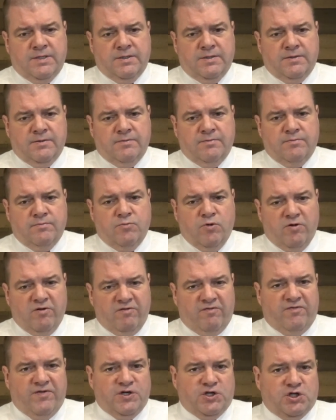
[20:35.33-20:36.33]
more
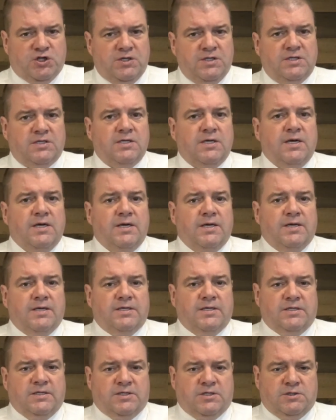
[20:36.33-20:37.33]
efficient,
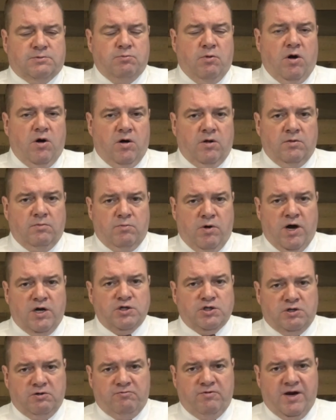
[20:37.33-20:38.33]
small
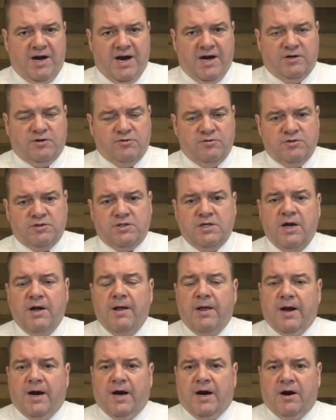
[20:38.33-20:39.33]
modular reactors
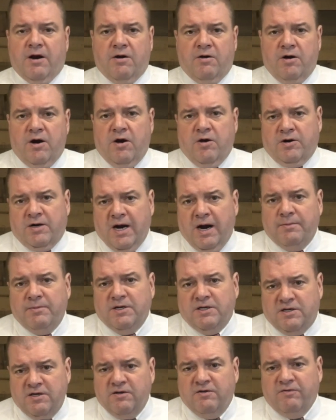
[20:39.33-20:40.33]
are coming
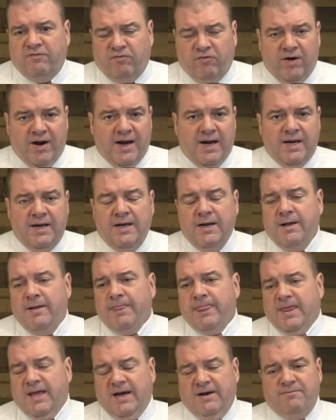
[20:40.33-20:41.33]
to the fray.
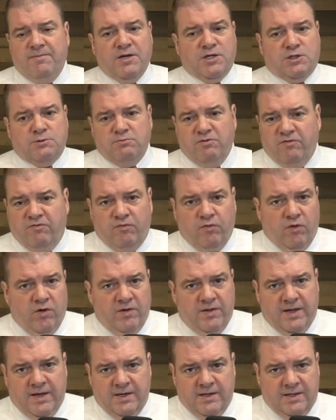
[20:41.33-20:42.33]
I mentioned before
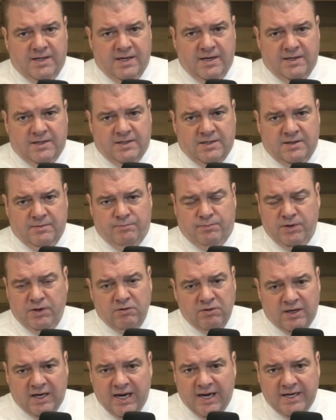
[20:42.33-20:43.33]
that Bill
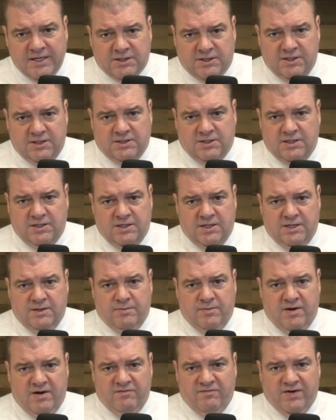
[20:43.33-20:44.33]
Gates is an
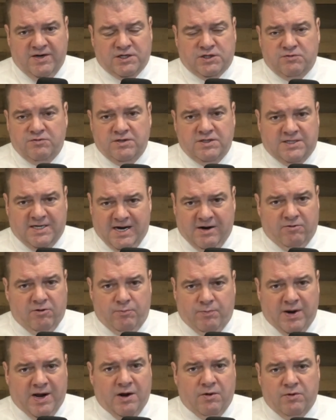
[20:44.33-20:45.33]
investor in
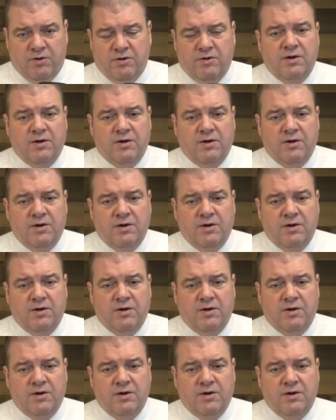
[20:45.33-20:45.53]
TerraPower,